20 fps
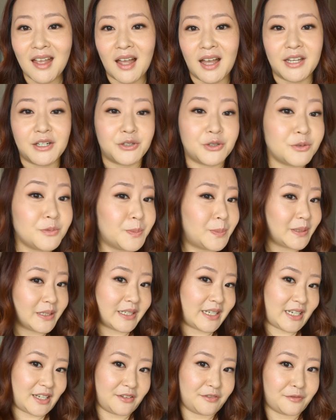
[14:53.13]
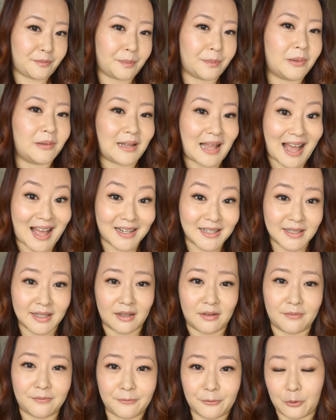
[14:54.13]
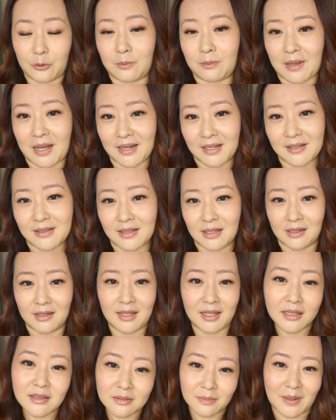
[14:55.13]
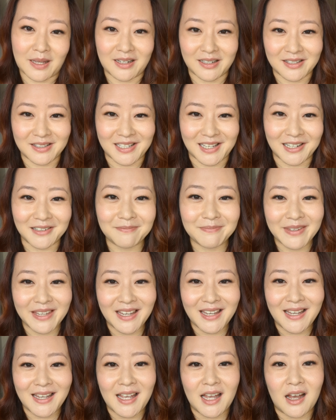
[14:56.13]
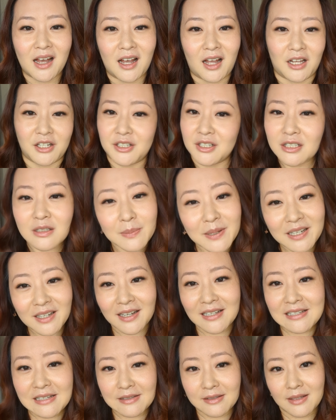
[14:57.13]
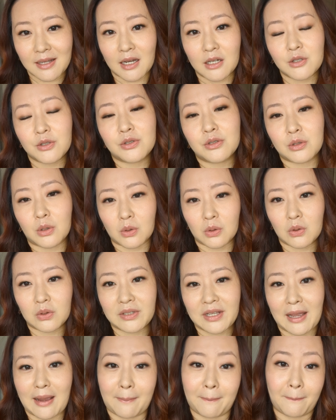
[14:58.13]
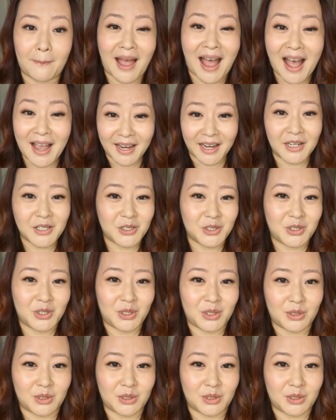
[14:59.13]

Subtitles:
I do believe plant and food medicine is medicine. Just because it's not sold and packaged to